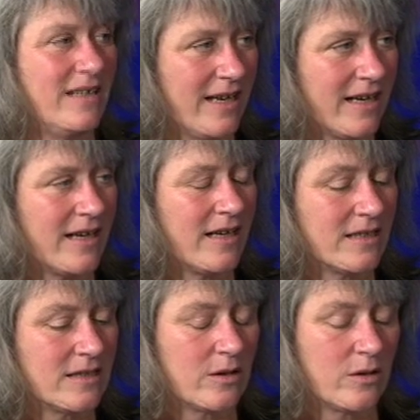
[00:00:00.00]
Yeah.
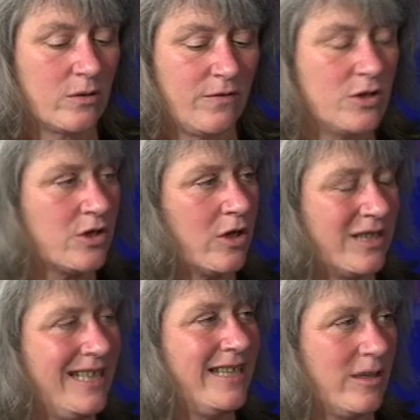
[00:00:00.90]
So if you start
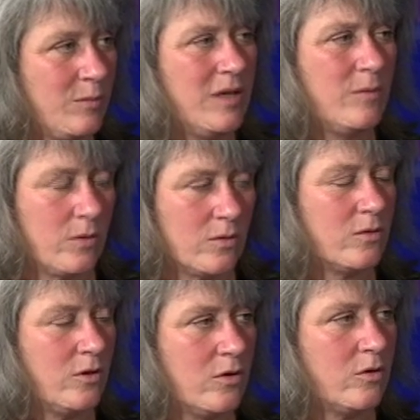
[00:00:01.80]
leaking people,
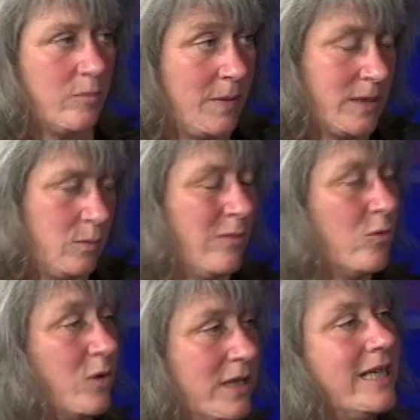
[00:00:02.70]
the best people
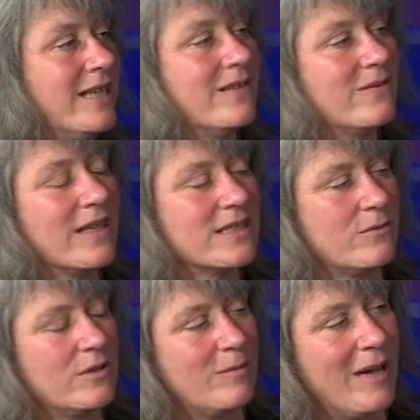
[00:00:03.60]
will leave. That's a
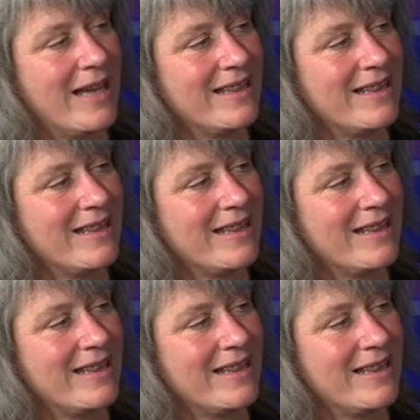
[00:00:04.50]
really bad thing.